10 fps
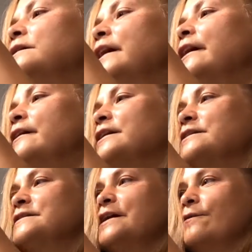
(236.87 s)
There it
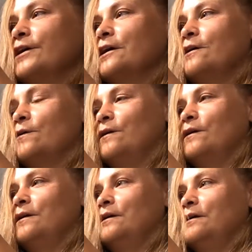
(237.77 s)
is. There we go.
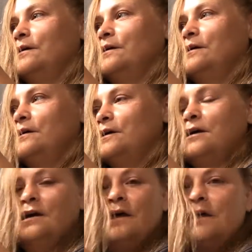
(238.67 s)

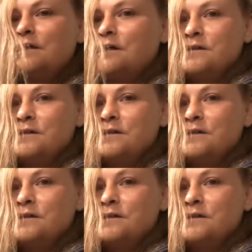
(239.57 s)
It